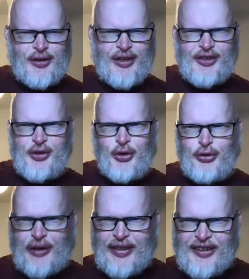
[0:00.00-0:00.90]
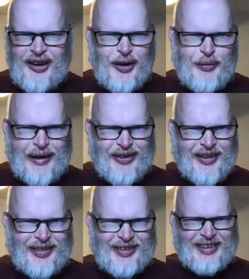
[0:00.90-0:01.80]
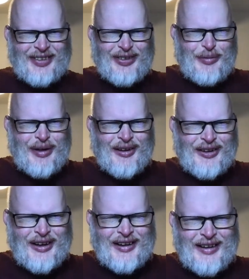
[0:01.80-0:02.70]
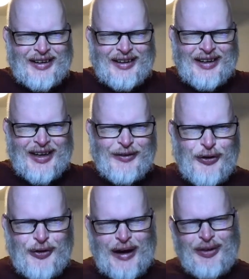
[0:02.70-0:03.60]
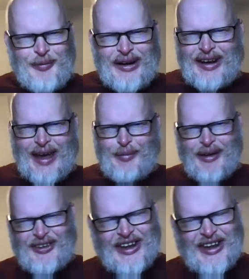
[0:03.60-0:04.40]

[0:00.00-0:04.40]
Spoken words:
Unless you all find this a lot better to be on a, if you find Monday a better